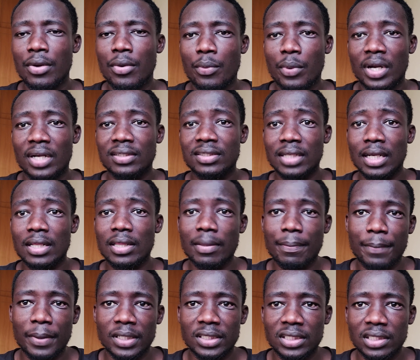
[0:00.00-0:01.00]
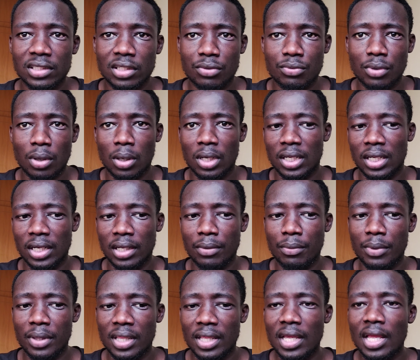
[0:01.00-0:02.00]
we understand the patient that we are
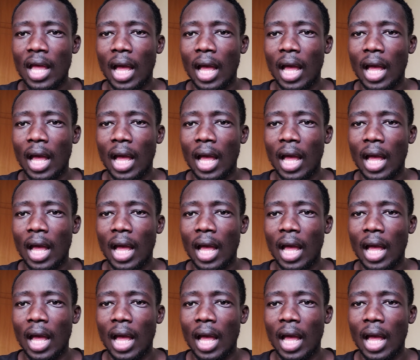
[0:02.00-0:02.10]
dealing with,